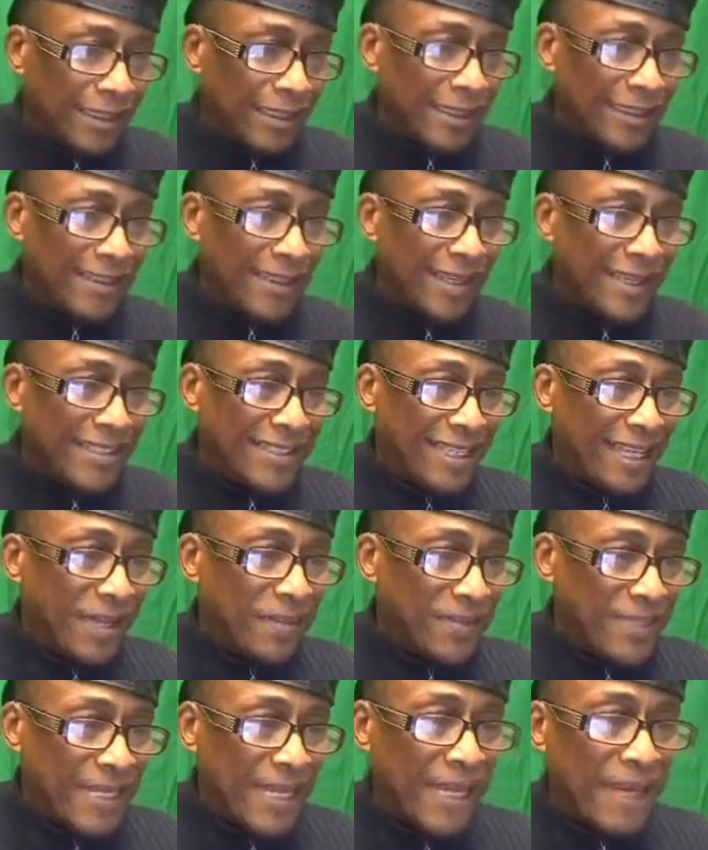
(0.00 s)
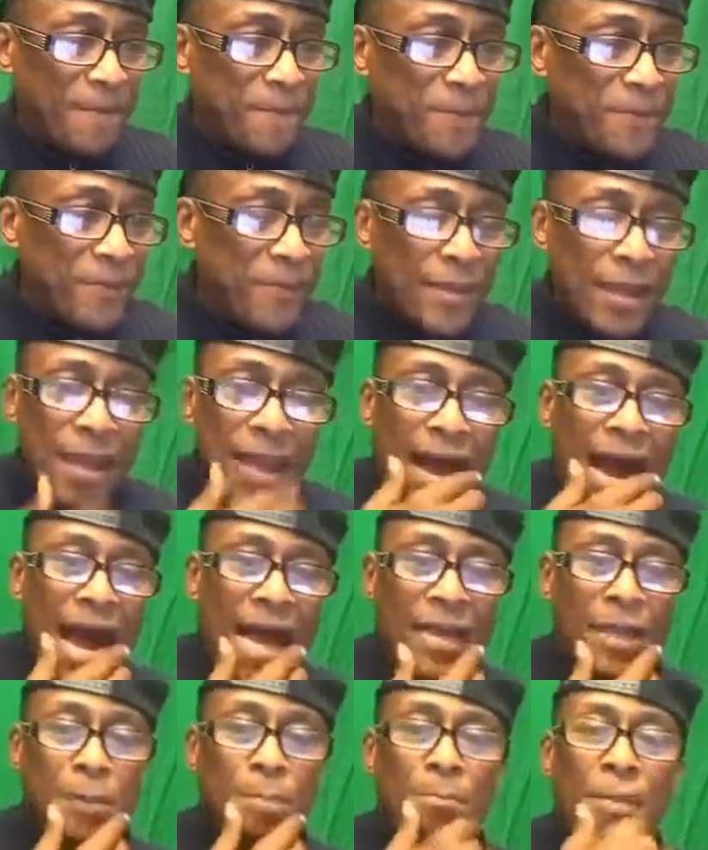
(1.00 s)
You understand what I'm saying?
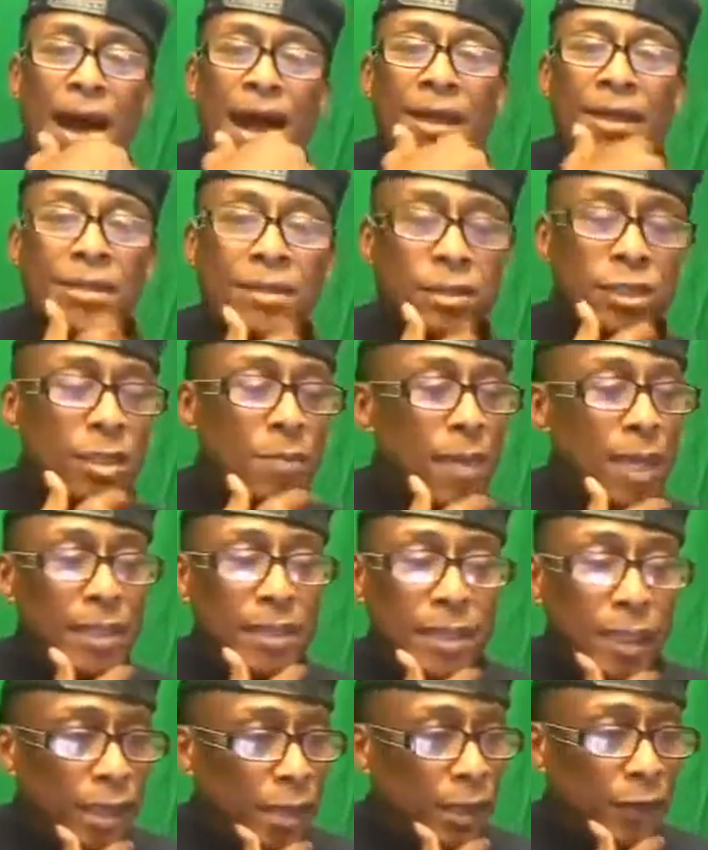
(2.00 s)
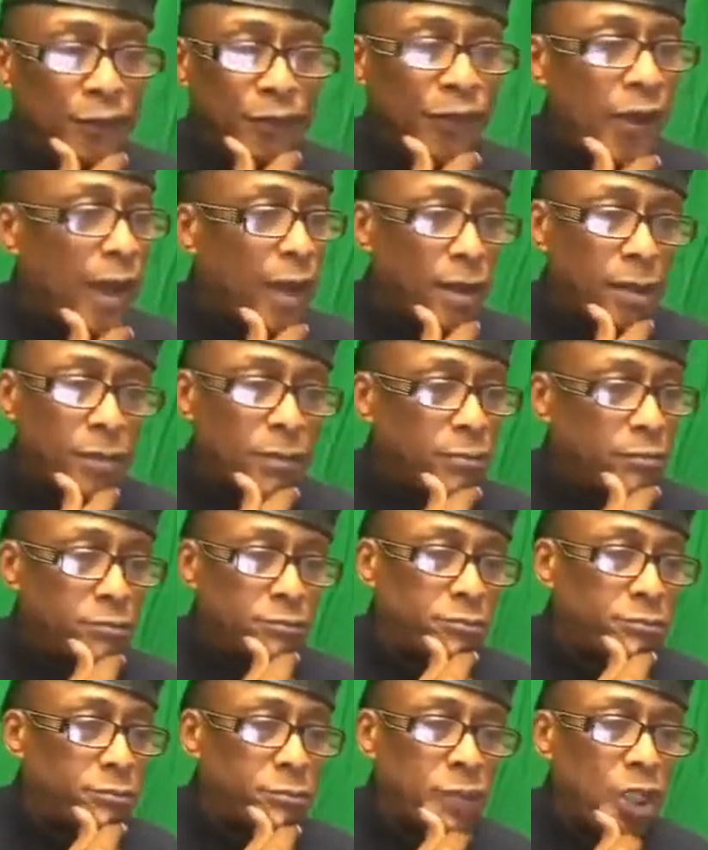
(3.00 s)
I didn't buy into the Mandela effect.
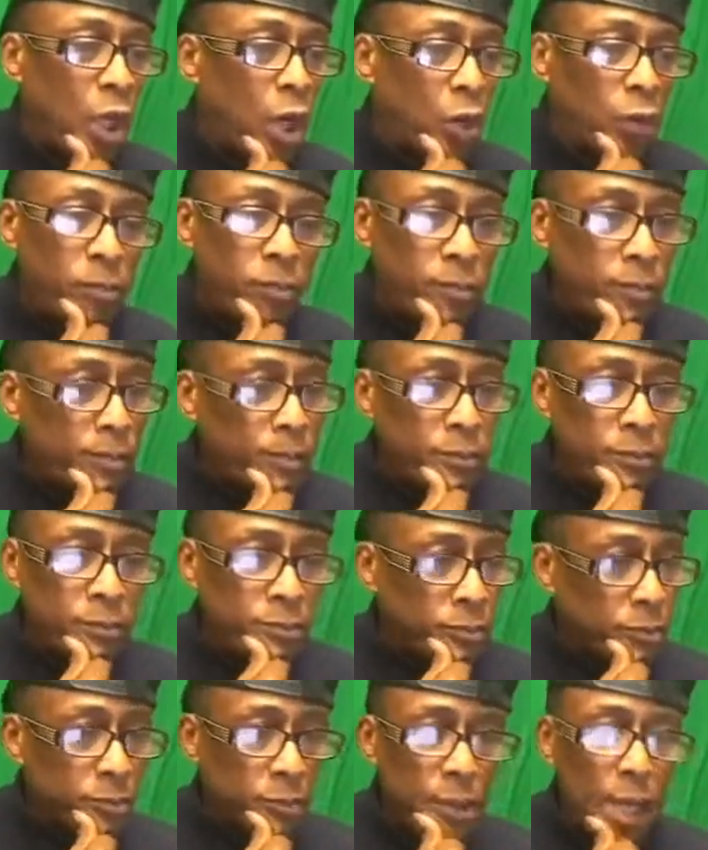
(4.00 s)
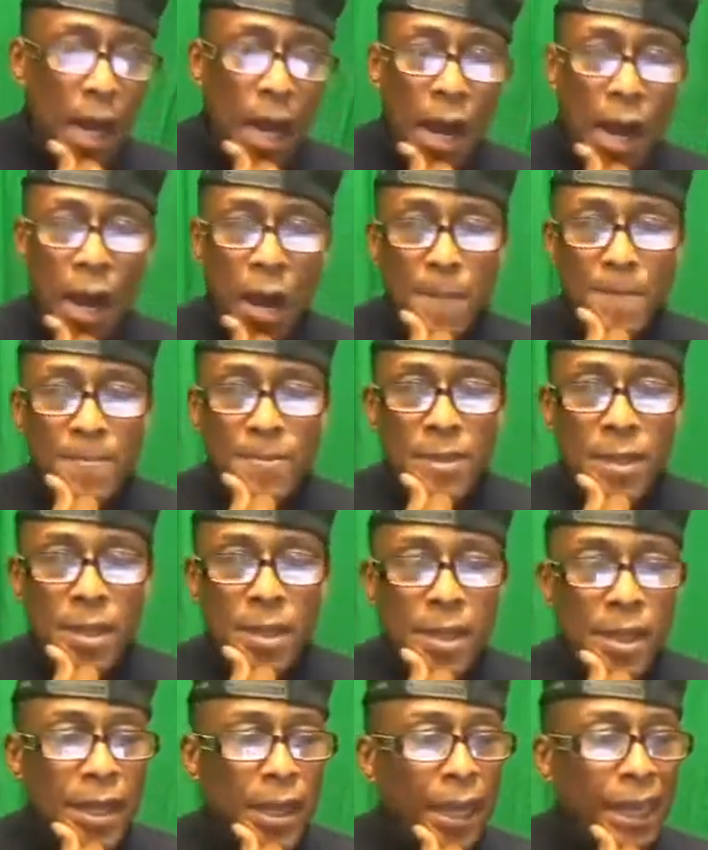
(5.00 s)
No. And
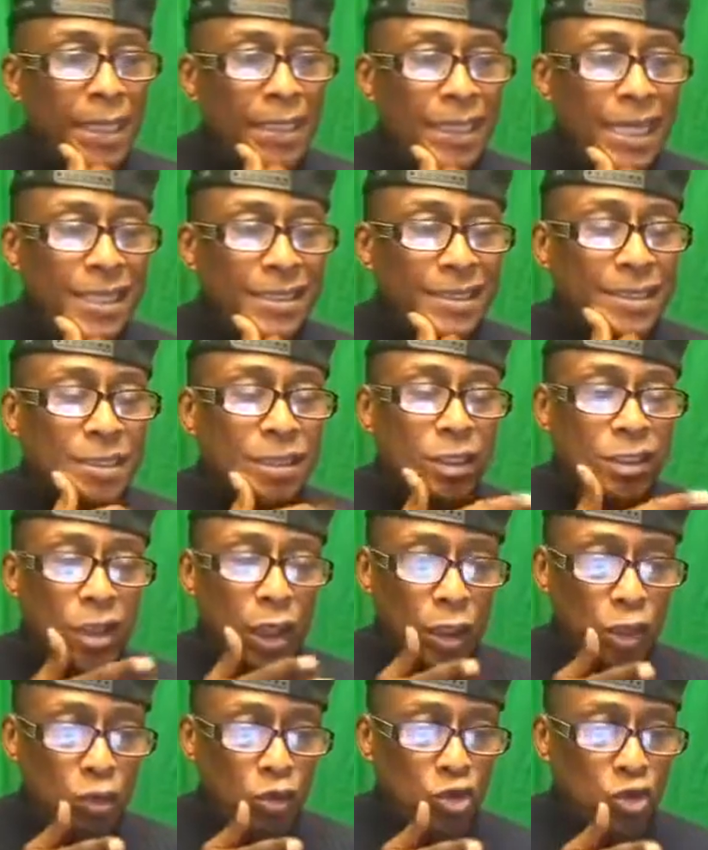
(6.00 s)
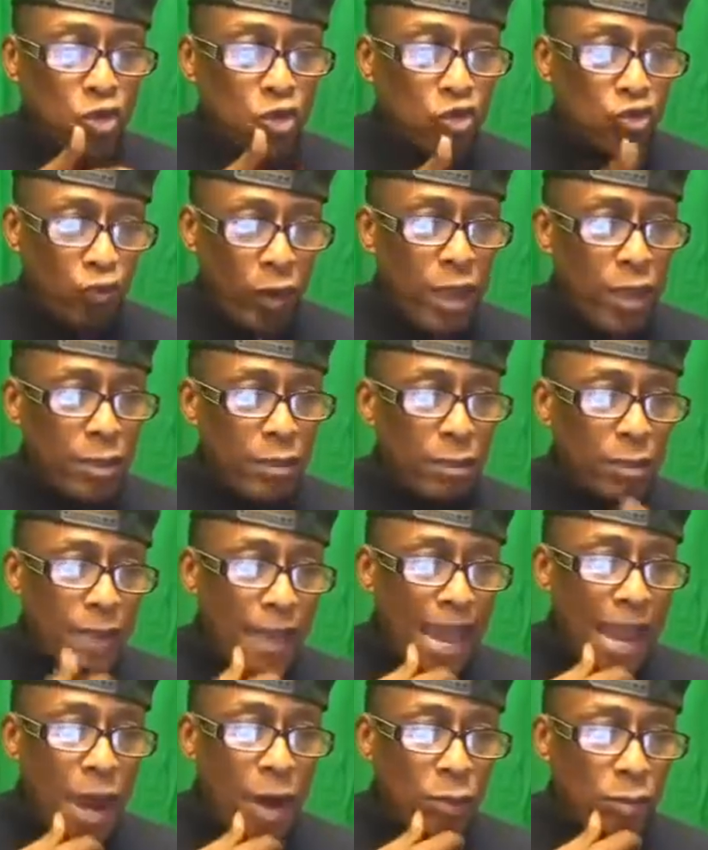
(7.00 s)
Leslie, to tell you straight
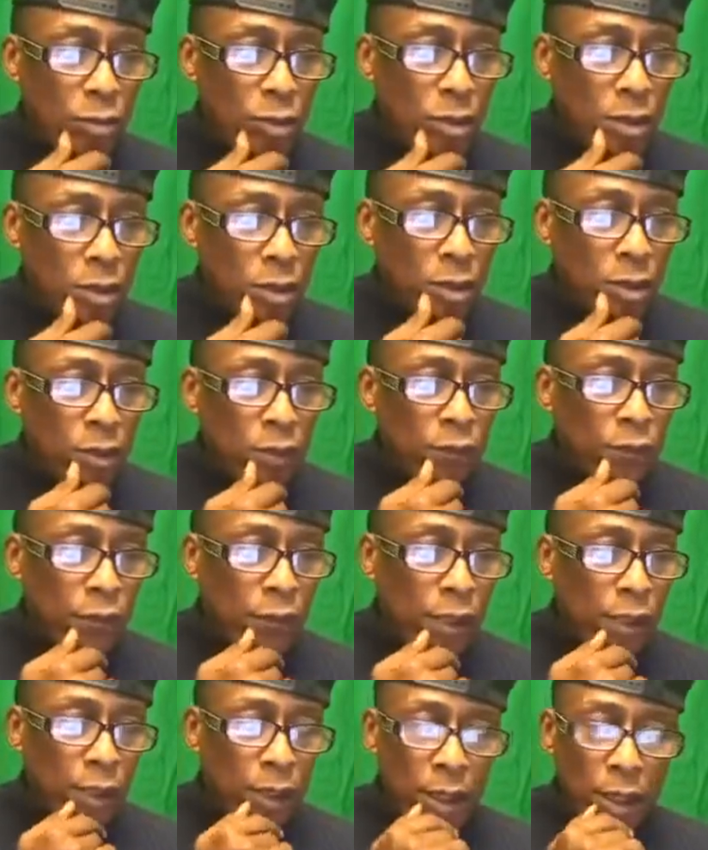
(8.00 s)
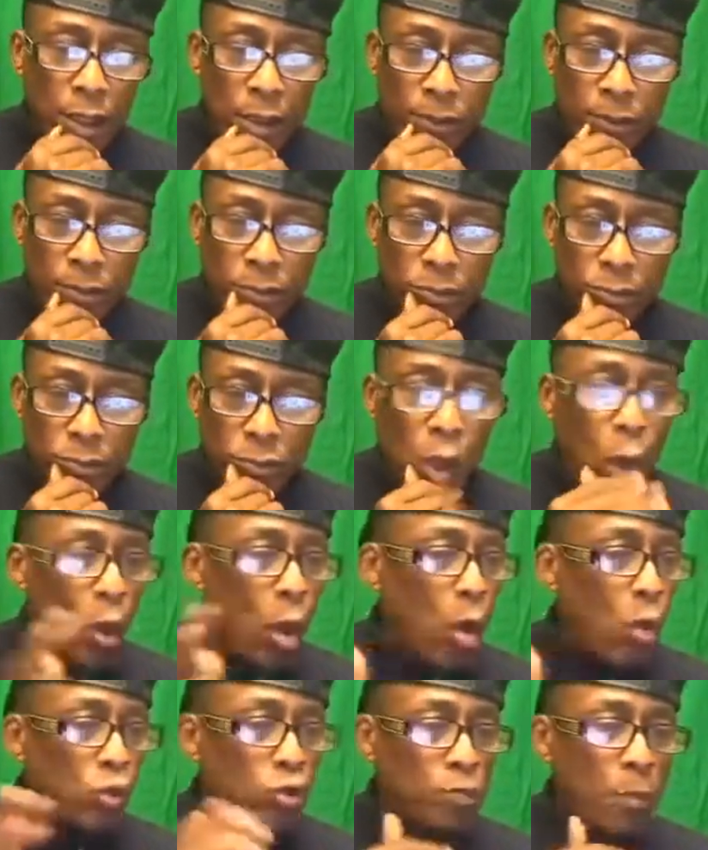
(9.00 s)
out, no
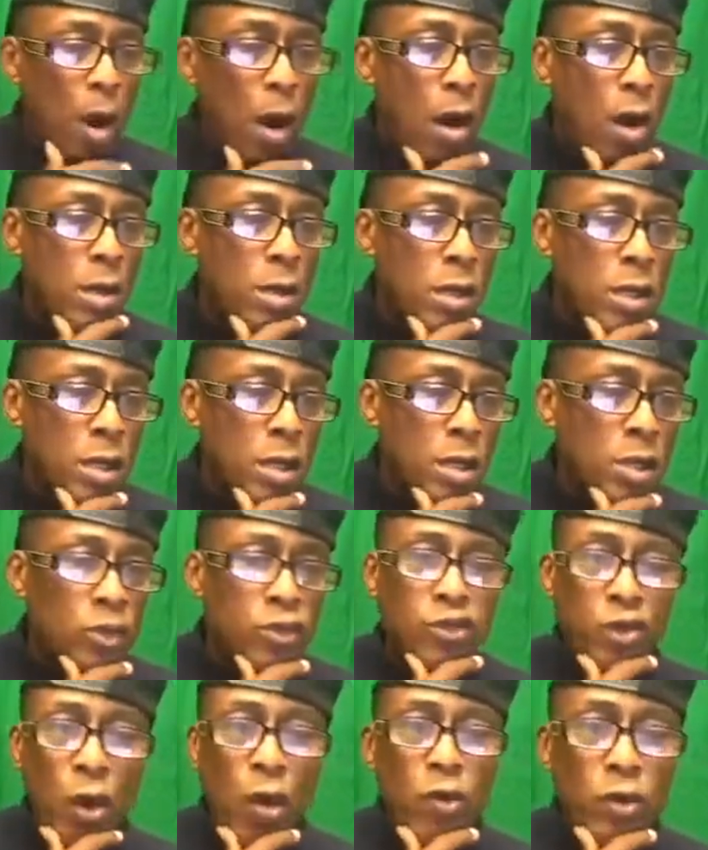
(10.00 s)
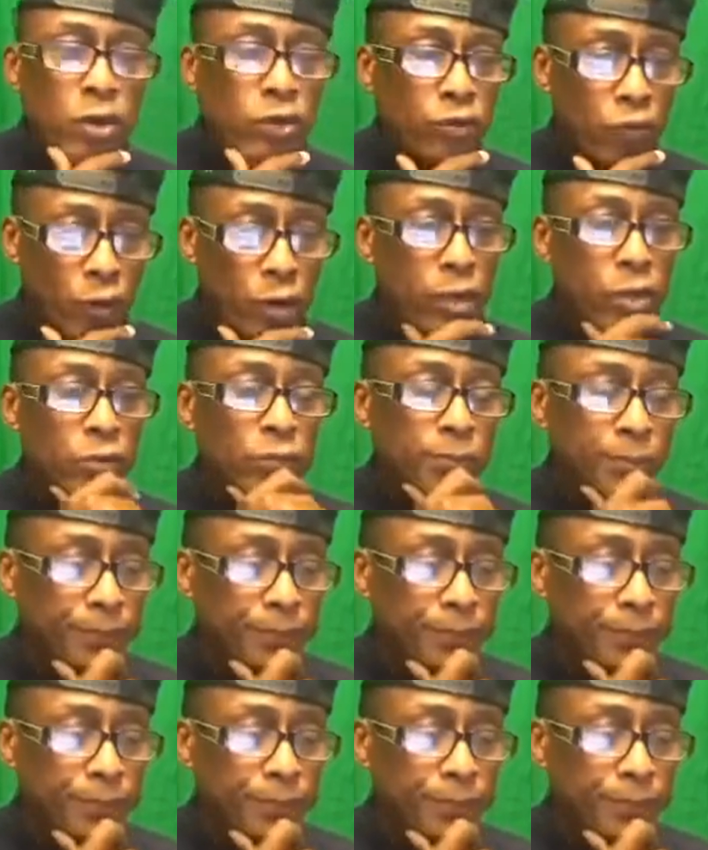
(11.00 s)
holds barred, CERN is real.